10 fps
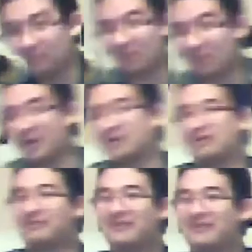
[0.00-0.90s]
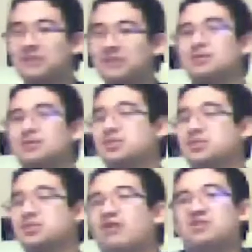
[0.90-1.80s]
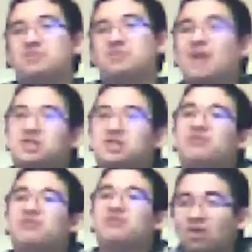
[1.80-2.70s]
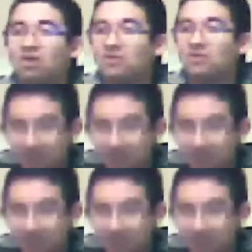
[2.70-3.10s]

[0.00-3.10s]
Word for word: kind of things we're gonna see if Smash is involved.